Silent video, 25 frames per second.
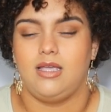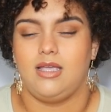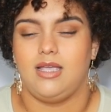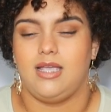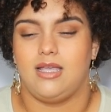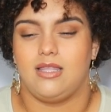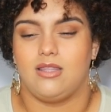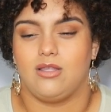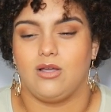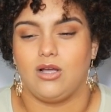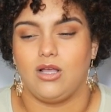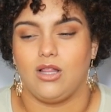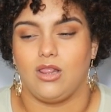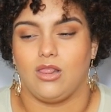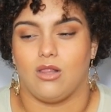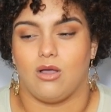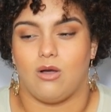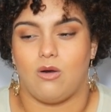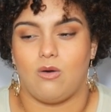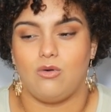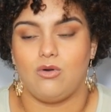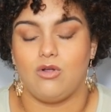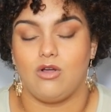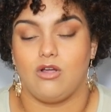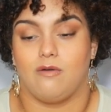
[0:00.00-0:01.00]
either
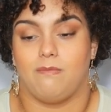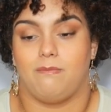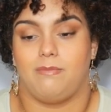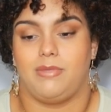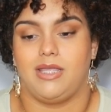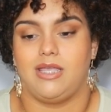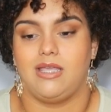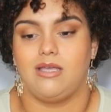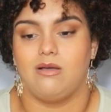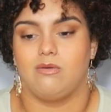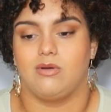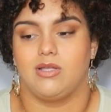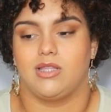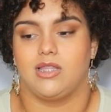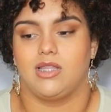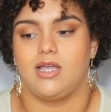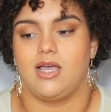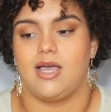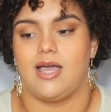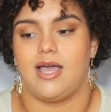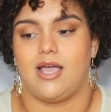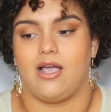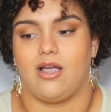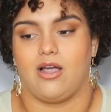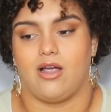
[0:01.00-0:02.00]
alone or being with
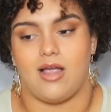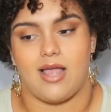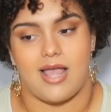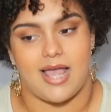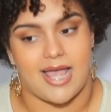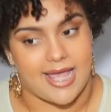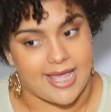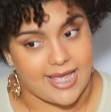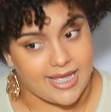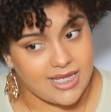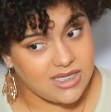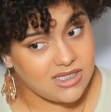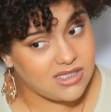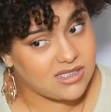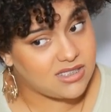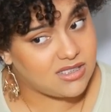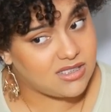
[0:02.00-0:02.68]
her ex.